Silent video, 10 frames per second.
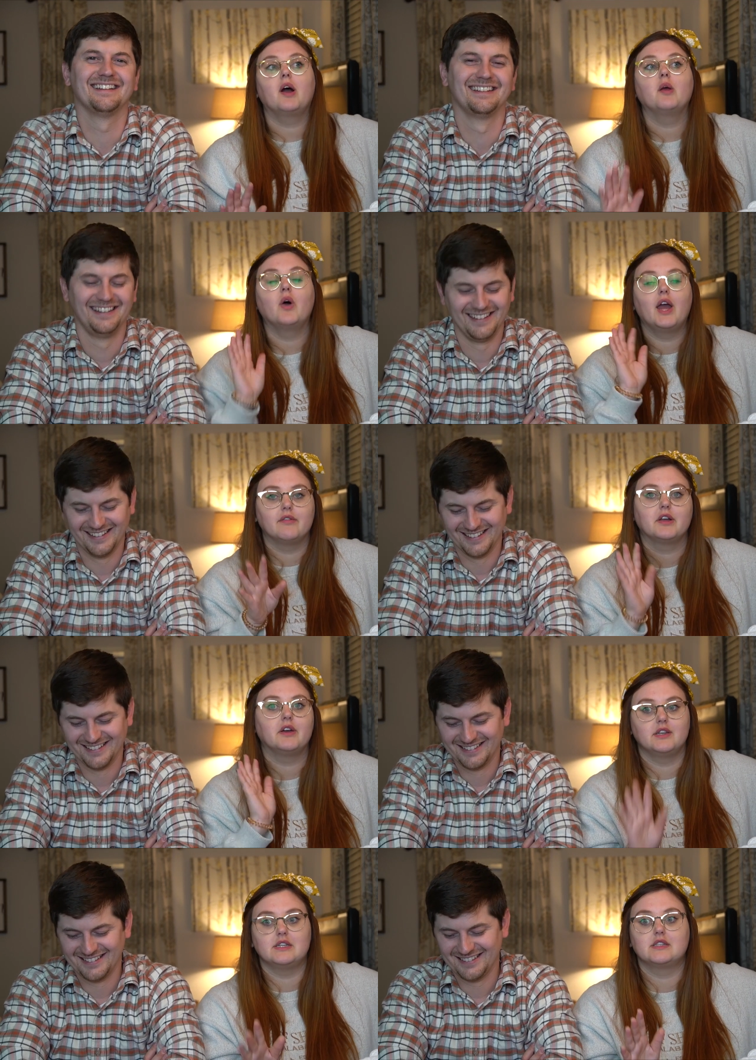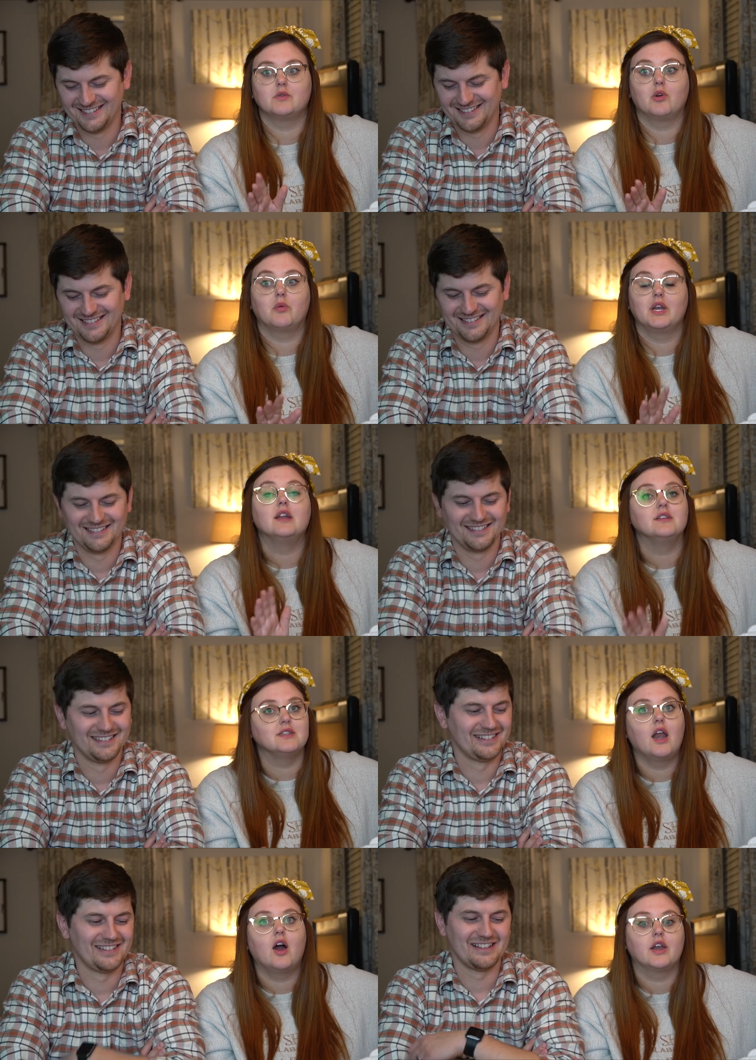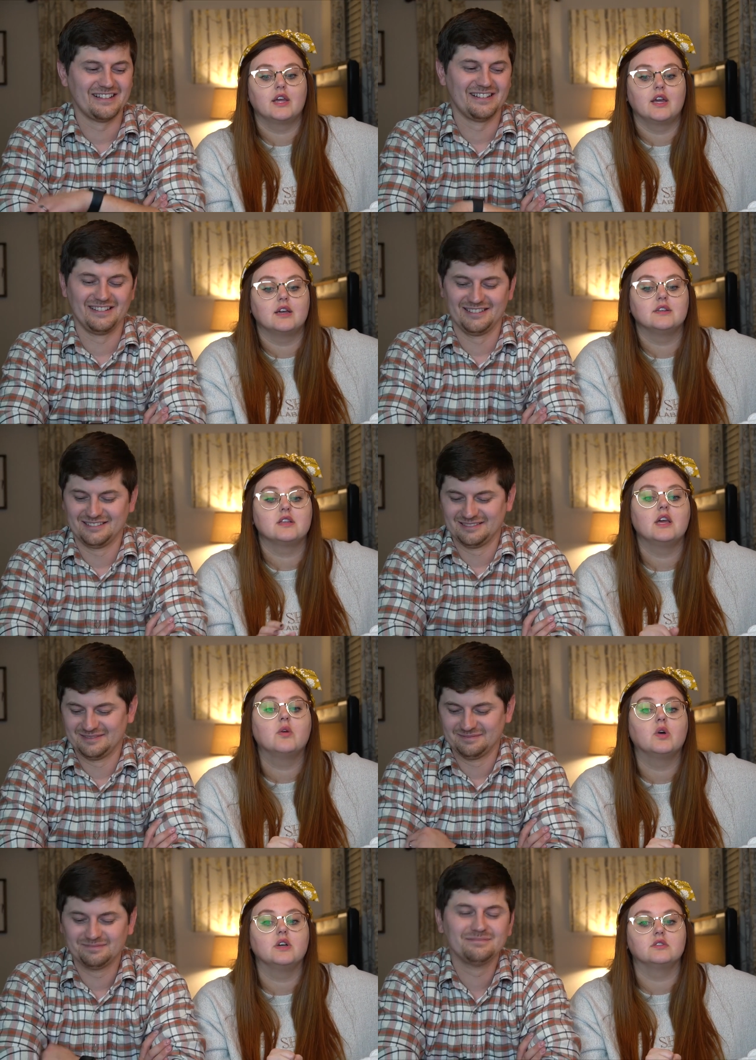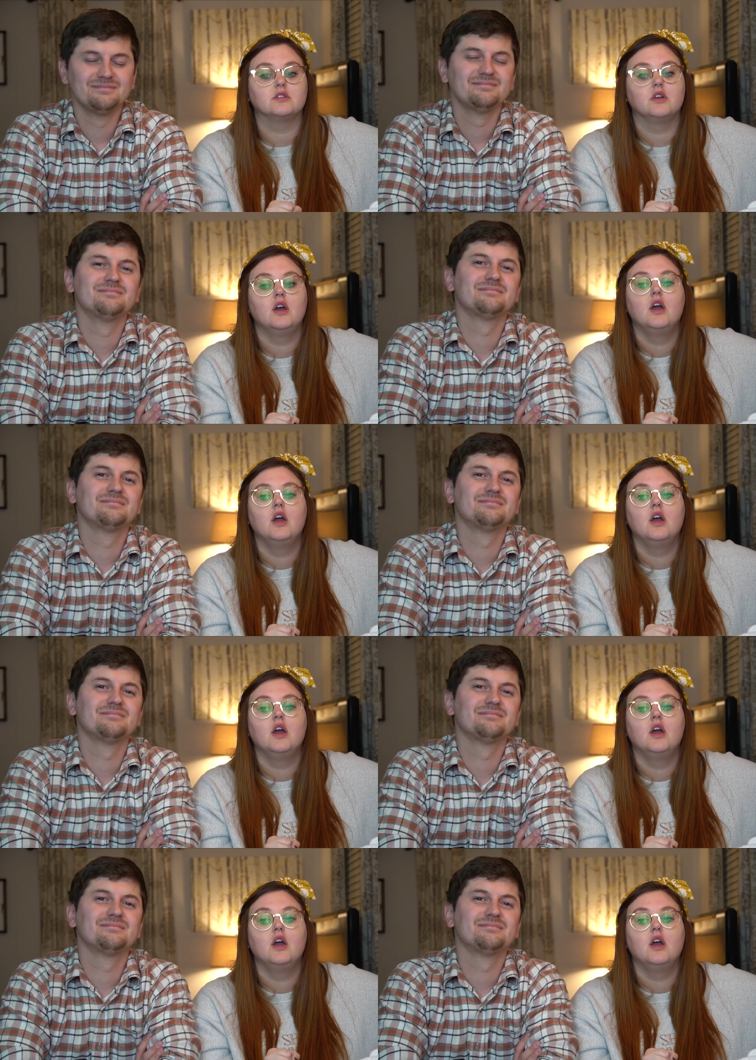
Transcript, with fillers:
Speaker 1: probably won't ever go to Disney World when it is that hot again because it was